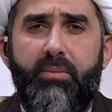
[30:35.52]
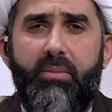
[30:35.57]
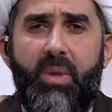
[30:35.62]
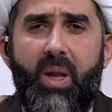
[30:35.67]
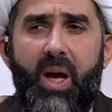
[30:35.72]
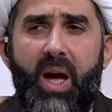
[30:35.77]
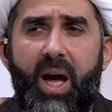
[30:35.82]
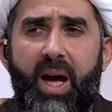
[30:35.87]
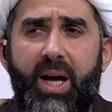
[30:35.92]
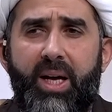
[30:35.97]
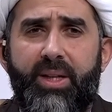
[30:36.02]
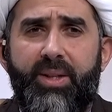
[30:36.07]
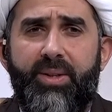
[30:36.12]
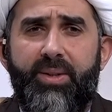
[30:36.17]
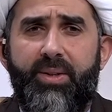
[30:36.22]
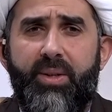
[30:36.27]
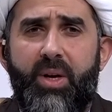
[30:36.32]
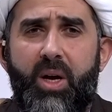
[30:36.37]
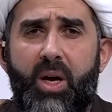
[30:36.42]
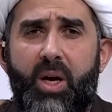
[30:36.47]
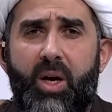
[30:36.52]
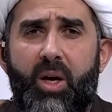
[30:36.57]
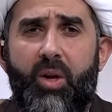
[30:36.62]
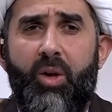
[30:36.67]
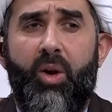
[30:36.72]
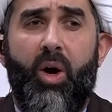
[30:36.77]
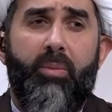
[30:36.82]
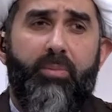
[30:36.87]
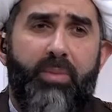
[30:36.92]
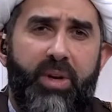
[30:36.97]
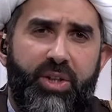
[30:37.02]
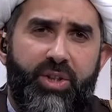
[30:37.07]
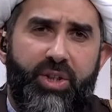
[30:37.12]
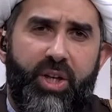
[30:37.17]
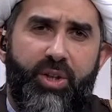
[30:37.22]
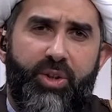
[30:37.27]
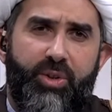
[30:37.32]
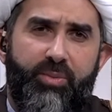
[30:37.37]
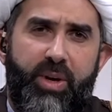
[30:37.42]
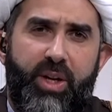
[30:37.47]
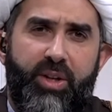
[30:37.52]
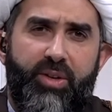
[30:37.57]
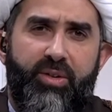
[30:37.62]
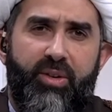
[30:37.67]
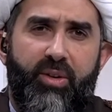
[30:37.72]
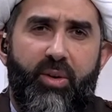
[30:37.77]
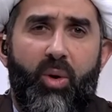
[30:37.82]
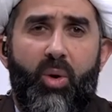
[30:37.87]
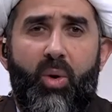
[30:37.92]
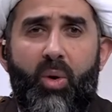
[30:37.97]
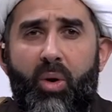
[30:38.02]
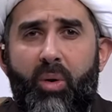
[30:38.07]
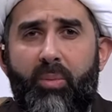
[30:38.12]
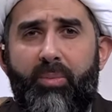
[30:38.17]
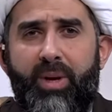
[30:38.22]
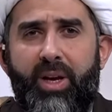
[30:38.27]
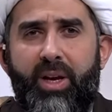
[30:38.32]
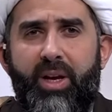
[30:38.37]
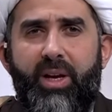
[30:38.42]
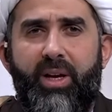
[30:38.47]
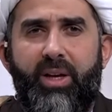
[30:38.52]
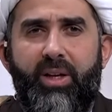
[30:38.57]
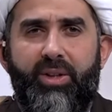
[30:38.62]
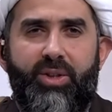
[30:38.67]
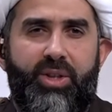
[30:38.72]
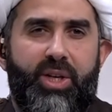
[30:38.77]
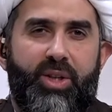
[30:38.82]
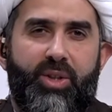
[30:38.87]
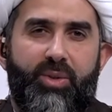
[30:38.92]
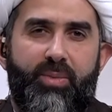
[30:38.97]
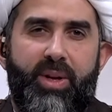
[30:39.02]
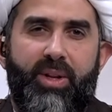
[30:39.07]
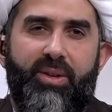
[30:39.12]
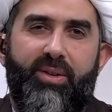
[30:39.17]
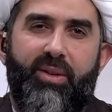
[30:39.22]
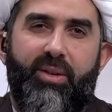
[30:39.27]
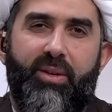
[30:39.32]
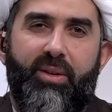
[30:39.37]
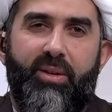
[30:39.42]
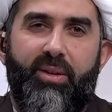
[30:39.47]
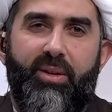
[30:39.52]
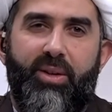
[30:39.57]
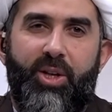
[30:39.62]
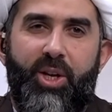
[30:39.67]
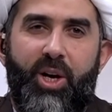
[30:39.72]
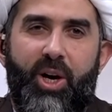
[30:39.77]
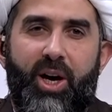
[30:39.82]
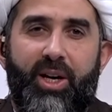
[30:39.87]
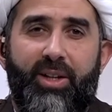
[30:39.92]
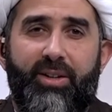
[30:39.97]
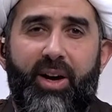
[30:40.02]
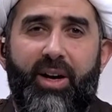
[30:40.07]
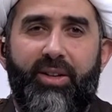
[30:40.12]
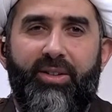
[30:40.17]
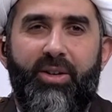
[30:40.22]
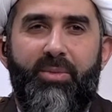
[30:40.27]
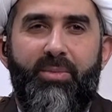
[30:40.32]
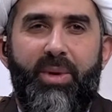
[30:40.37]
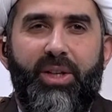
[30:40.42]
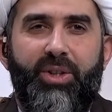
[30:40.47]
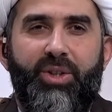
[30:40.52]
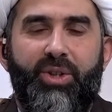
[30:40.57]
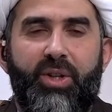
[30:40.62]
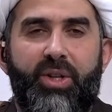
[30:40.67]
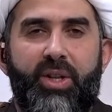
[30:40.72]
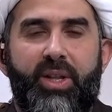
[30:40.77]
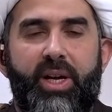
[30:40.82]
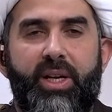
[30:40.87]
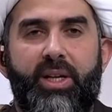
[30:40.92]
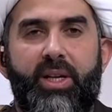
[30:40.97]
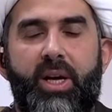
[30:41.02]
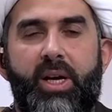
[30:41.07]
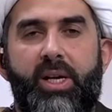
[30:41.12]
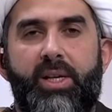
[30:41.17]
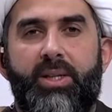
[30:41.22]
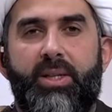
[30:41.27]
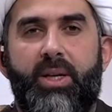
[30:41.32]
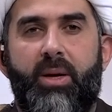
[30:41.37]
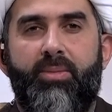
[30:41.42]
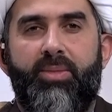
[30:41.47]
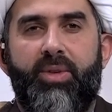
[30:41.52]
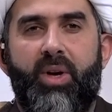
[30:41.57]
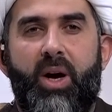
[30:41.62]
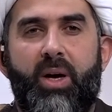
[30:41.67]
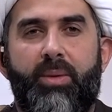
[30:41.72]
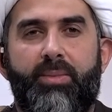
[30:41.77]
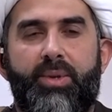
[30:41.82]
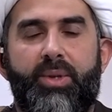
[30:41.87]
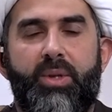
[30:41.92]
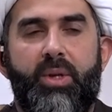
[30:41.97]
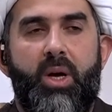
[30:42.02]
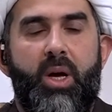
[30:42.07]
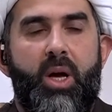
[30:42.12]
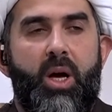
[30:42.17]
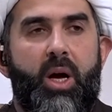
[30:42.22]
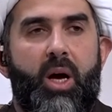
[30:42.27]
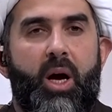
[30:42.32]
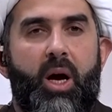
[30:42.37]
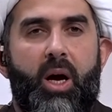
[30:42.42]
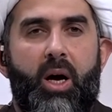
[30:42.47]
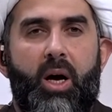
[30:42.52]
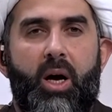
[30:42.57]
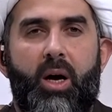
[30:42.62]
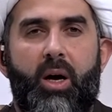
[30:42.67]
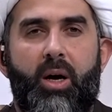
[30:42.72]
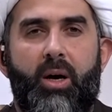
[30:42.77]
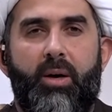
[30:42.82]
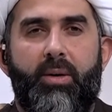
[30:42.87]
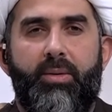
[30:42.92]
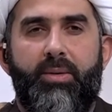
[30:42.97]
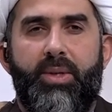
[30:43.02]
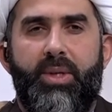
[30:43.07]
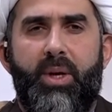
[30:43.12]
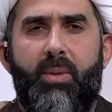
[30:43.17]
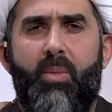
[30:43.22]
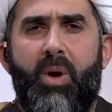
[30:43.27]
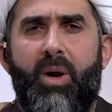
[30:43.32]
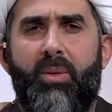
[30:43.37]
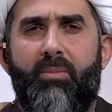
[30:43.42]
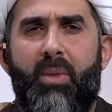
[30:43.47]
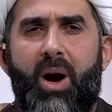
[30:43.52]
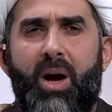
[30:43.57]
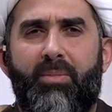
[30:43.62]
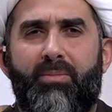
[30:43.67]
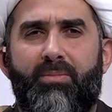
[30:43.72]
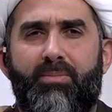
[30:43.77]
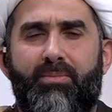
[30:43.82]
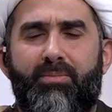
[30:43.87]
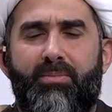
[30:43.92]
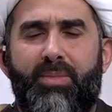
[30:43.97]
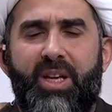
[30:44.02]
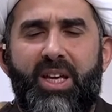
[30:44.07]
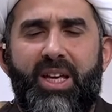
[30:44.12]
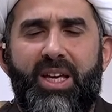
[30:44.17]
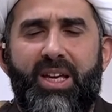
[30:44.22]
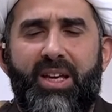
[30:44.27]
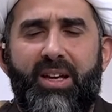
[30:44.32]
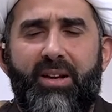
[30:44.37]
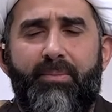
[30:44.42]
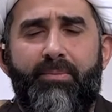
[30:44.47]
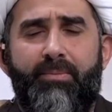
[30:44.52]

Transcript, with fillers: and not be judgmental or be judgmental? You know, I, I did mention that sometimes uh, uh, someone might be